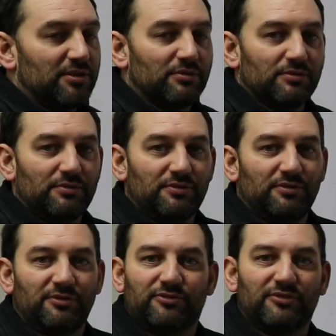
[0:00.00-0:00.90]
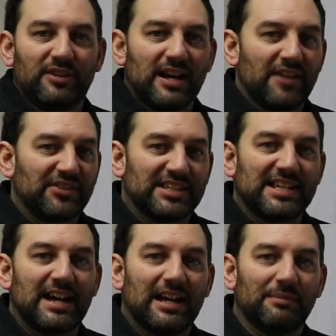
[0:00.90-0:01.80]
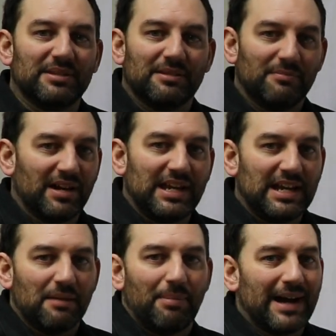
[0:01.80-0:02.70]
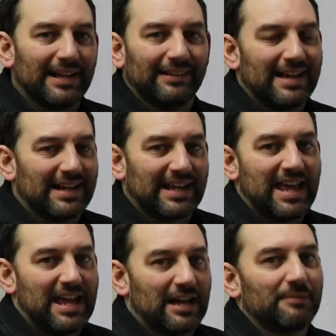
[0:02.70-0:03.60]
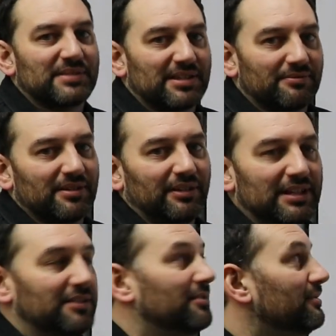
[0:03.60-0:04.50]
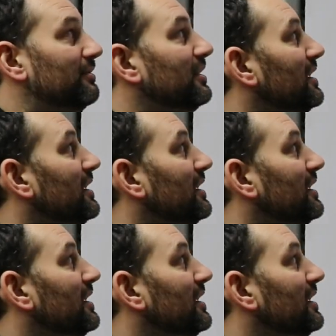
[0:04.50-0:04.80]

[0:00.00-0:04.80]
you've got the time and the money to buy a lot of cams and really do